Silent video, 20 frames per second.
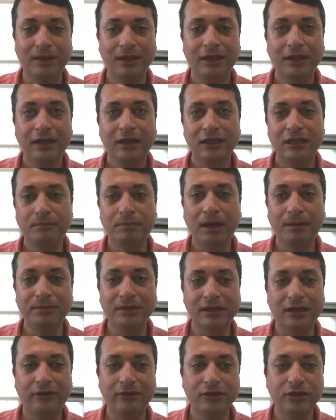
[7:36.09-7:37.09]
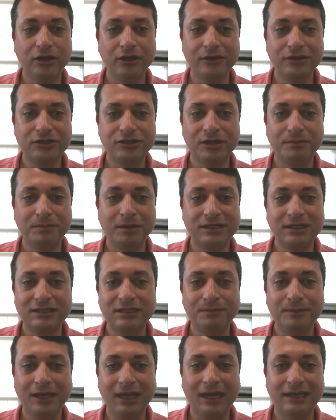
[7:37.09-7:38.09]
The public are encouraged to participate
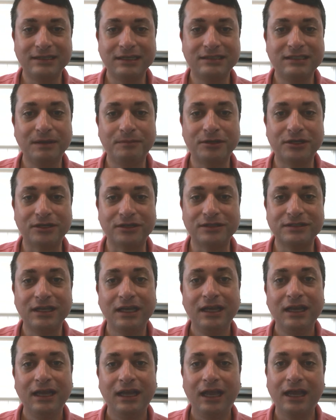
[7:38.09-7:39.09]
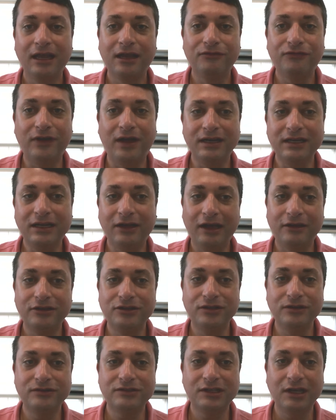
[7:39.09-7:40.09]
as exhibitors and can find out how to do
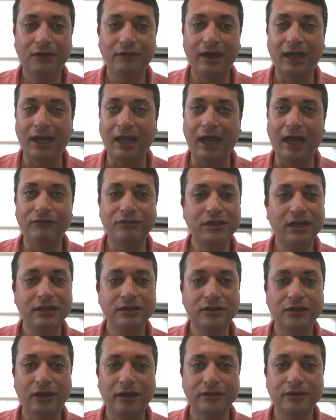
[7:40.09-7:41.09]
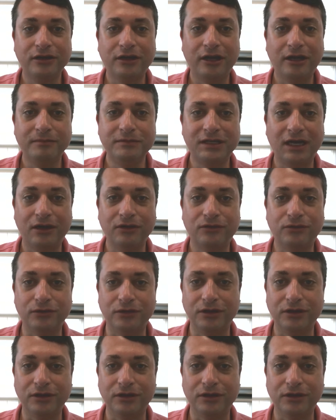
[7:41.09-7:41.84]
so at avalongardenclub.org.